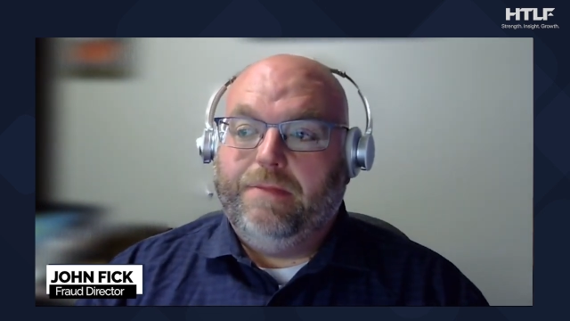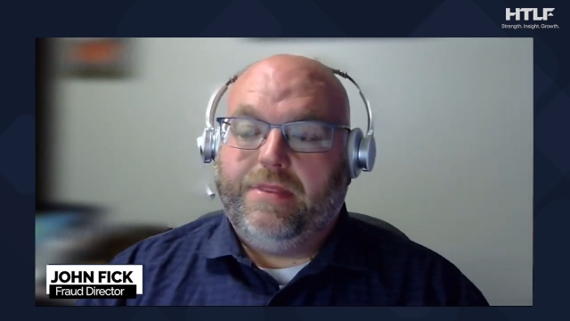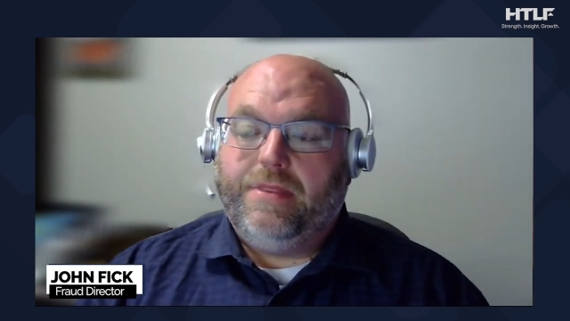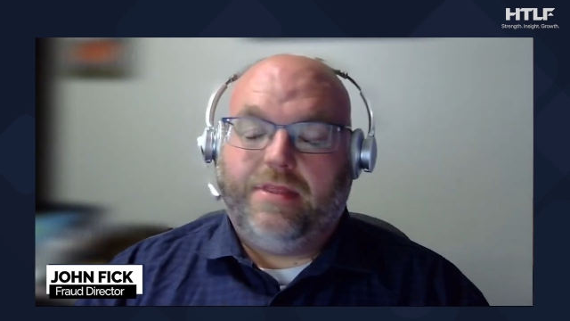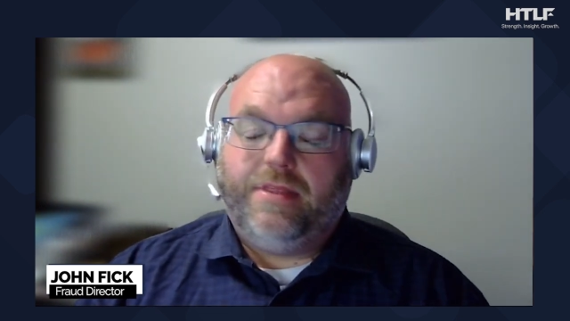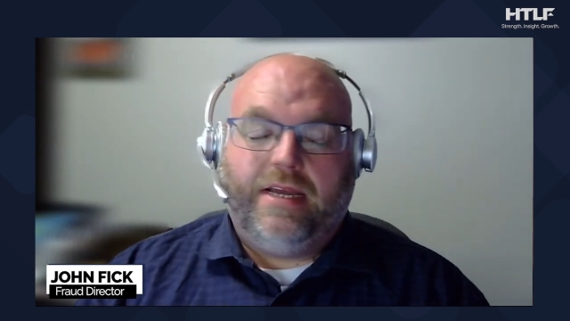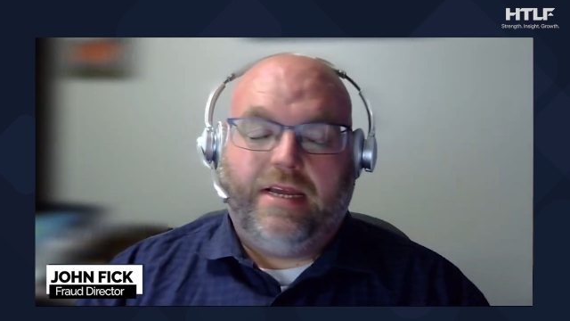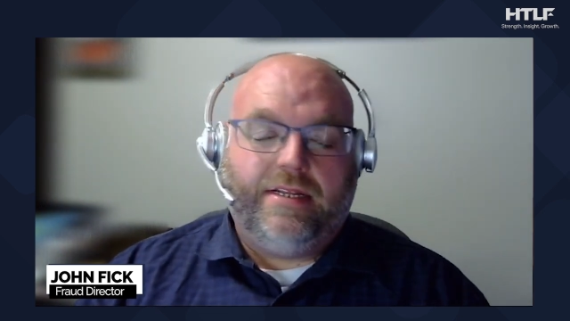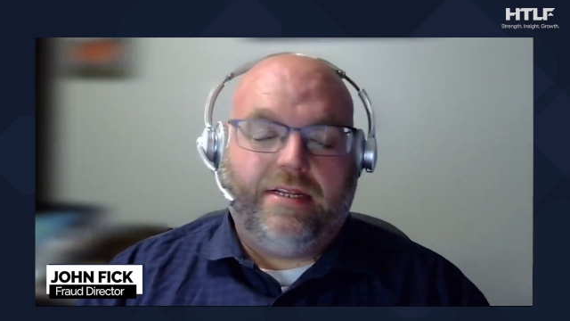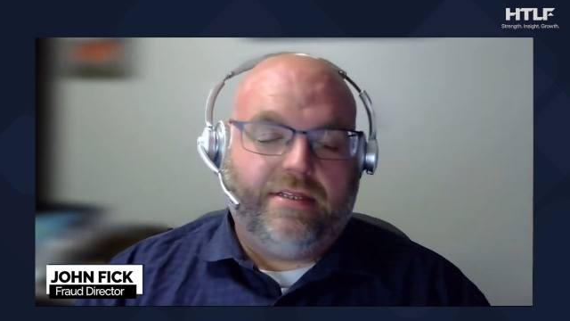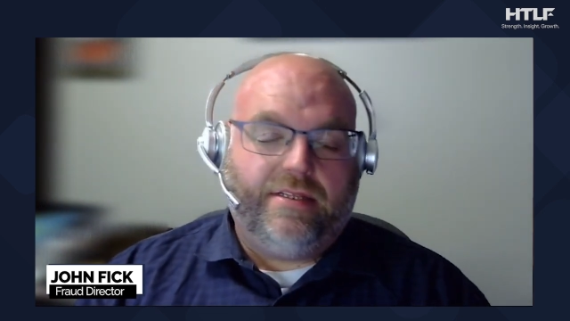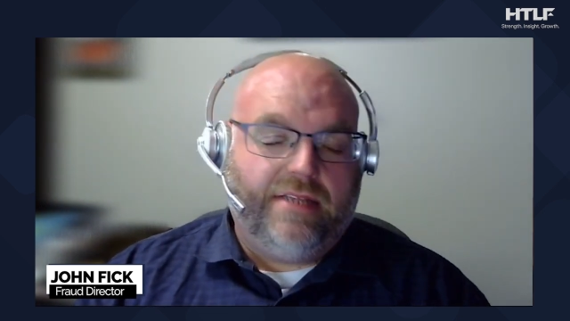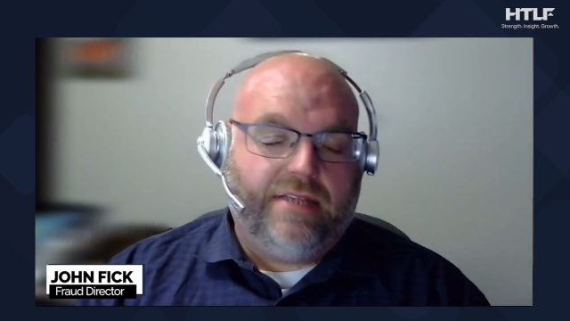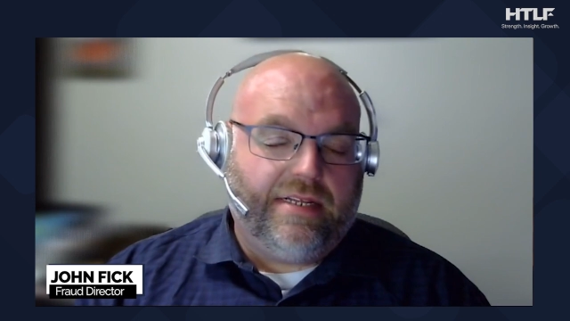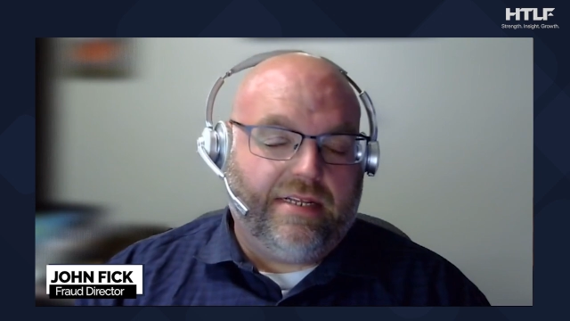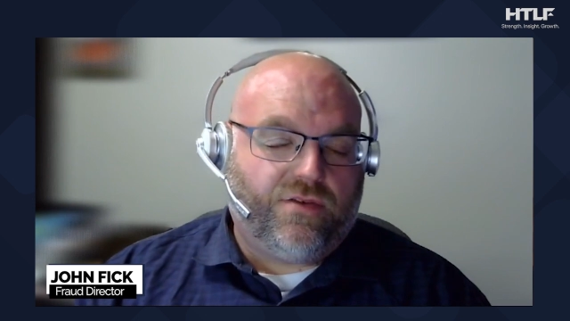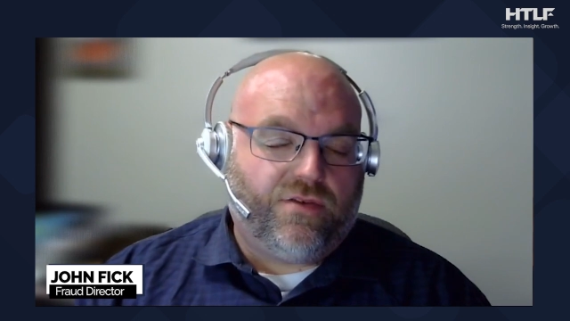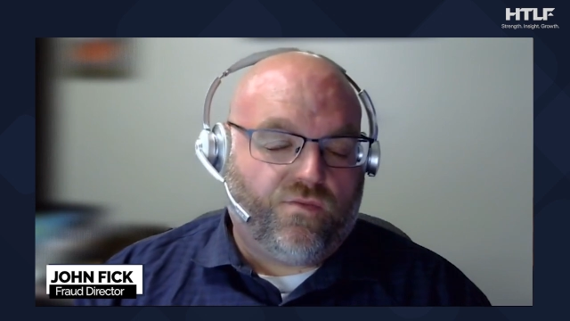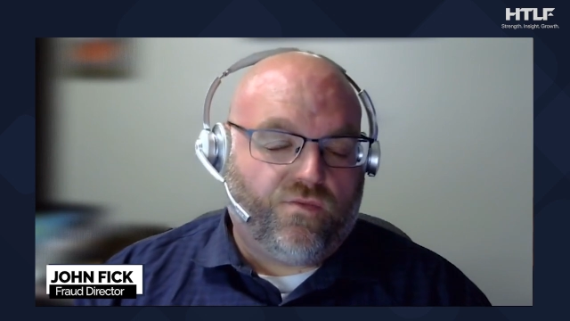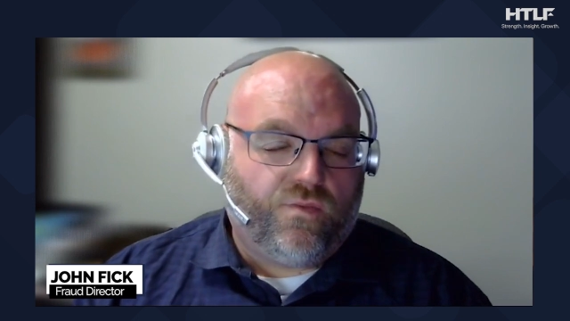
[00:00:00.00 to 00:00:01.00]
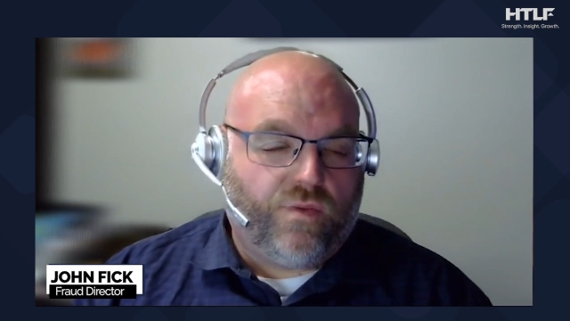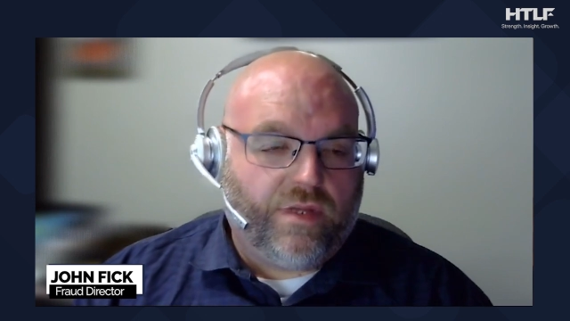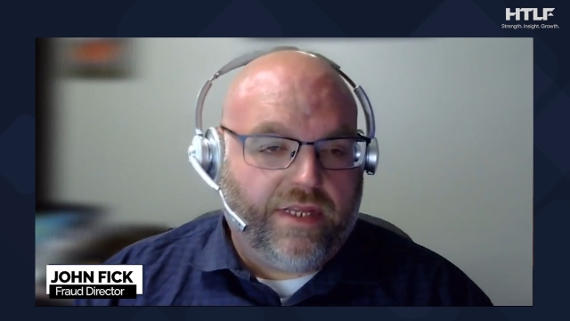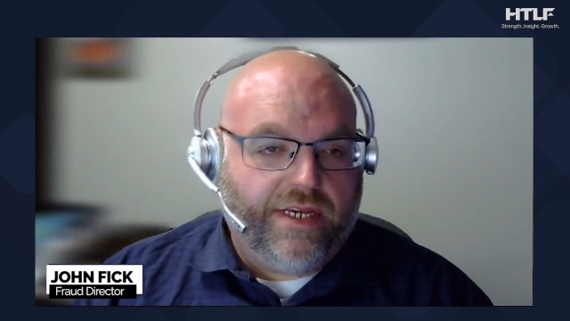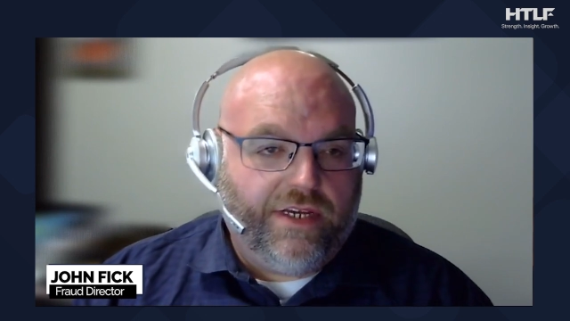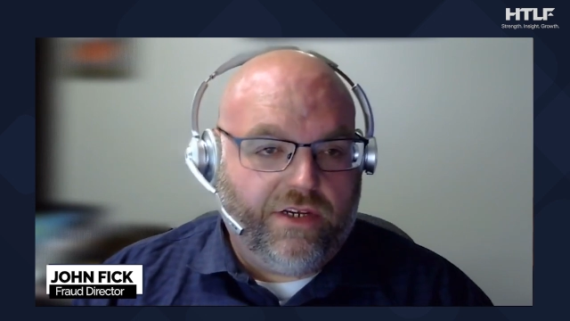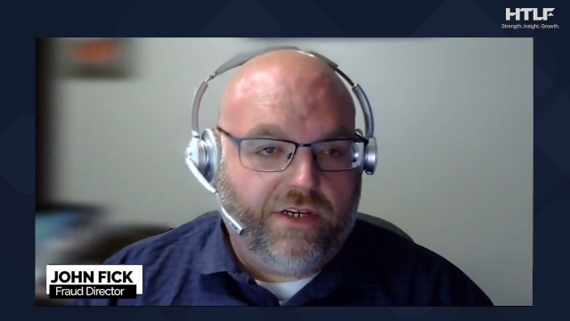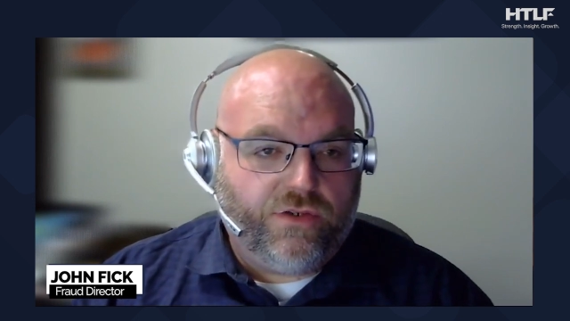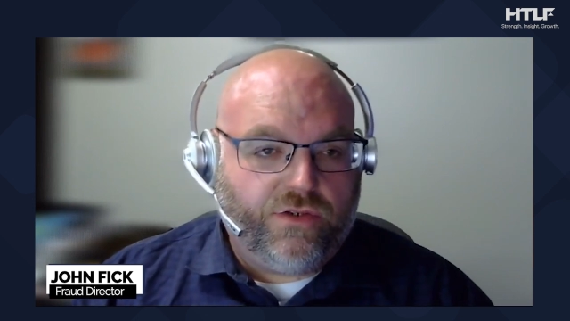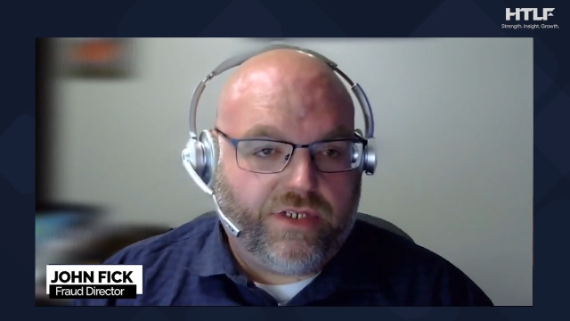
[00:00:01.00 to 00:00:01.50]
that it, that's
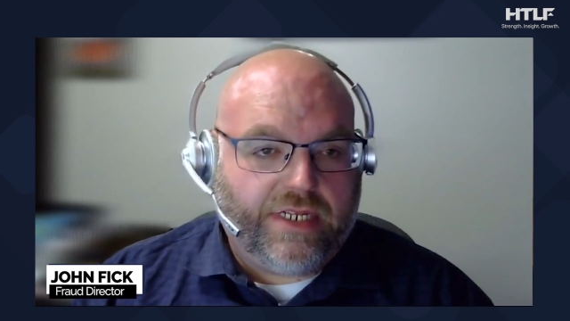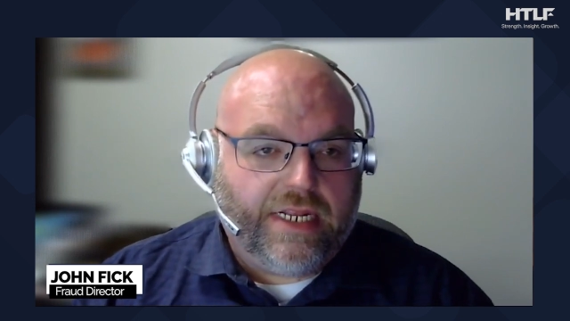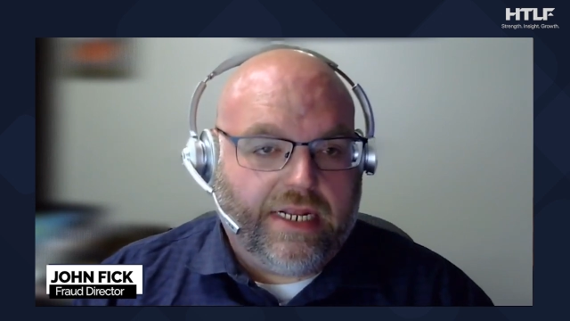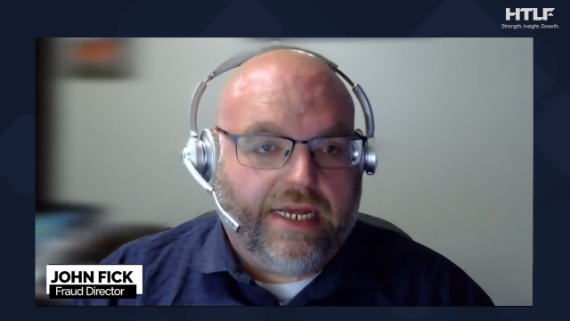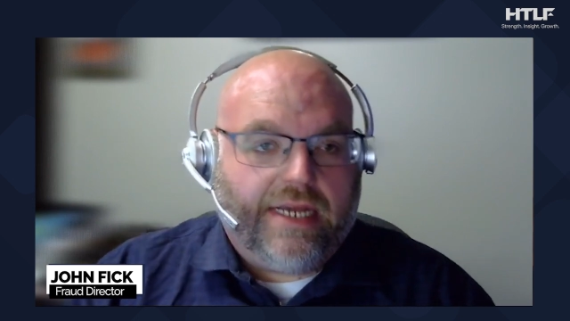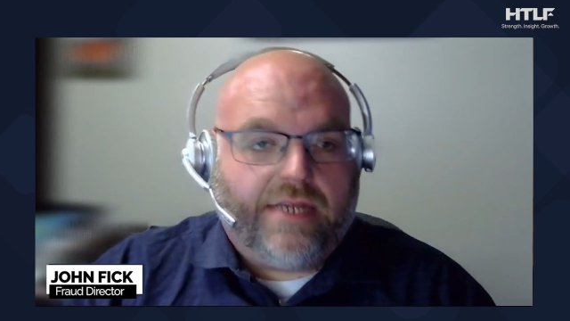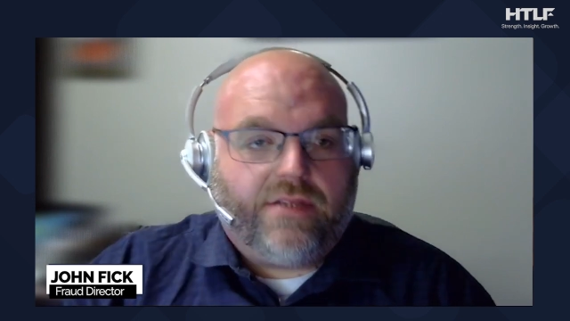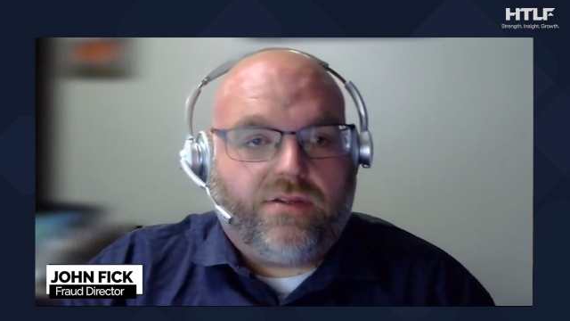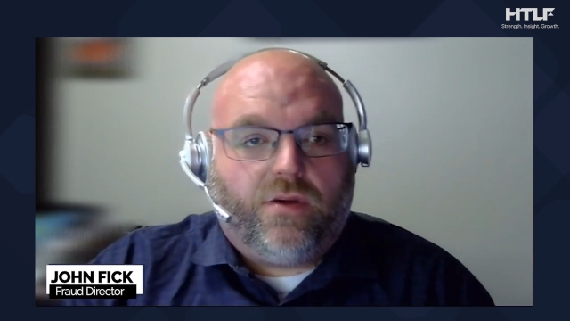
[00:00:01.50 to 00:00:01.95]
really huge today